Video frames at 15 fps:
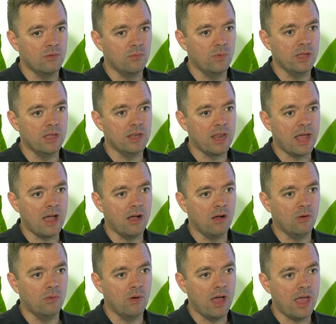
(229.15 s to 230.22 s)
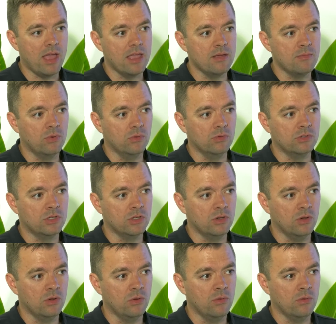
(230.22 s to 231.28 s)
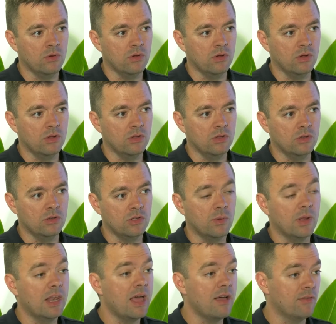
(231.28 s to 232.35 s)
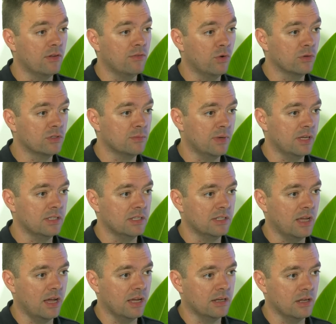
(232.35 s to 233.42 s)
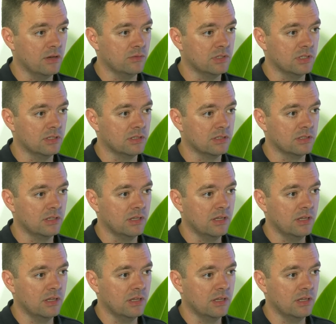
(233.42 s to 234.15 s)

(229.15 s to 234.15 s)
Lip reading: we're now able to do a level of automated diagnosis,